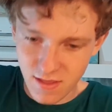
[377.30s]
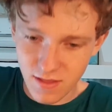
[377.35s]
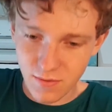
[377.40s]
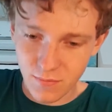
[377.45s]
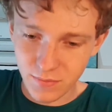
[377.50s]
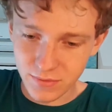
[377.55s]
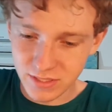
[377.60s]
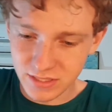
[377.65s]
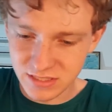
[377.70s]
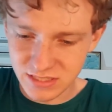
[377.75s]

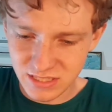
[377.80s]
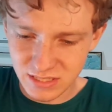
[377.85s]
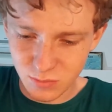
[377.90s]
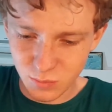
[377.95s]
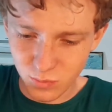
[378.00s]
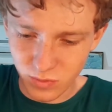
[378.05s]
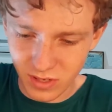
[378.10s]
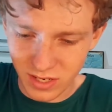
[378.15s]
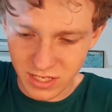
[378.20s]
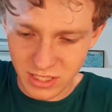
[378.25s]
When I said
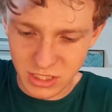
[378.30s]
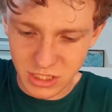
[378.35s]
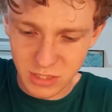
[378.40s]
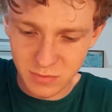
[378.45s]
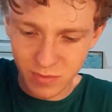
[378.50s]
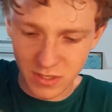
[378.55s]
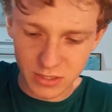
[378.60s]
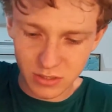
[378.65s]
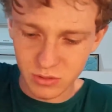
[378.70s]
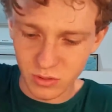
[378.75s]

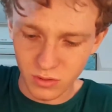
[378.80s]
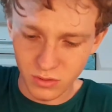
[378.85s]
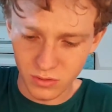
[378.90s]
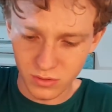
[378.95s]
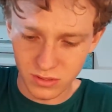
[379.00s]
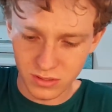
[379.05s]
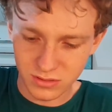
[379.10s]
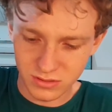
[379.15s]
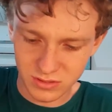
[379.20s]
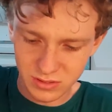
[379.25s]
HDMI dongle,
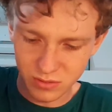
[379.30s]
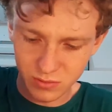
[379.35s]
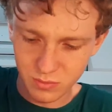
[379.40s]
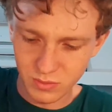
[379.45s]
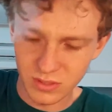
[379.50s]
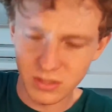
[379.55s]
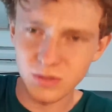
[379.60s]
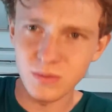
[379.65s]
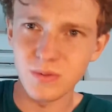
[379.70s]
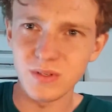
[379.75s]
I was like,
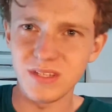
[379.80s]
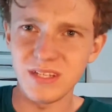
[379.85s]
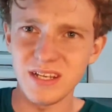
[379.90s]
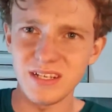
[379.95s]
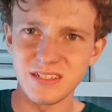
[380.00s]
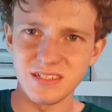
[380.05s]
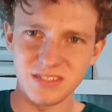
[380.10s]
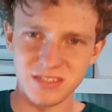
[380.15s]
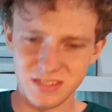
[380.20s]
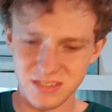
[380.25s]
wonder what
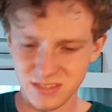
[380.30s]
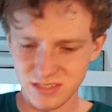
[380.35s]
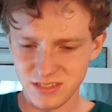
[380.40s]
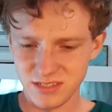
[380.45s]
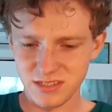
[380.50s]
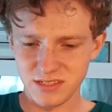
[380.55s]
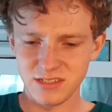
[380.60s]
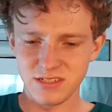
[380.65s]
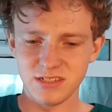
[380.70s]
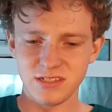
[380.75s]
that is.
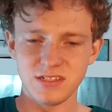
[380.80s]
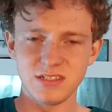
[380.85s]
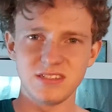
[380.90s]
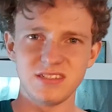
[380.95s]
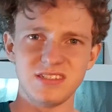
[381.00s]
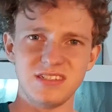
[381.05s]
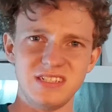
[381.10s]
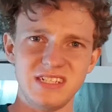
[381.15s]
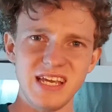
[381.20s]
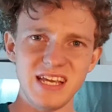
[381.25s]

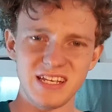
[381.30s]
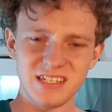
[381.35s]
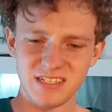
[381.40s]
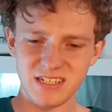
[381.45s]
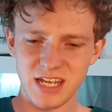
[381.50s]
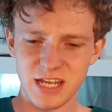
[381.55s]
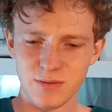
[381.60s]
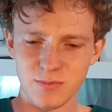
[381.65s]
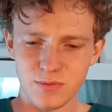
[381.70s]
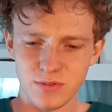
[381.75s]
It's DeX
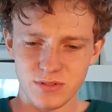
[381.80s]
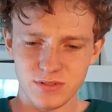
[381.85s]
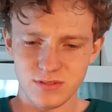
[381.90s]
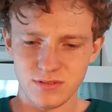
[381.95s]
cable.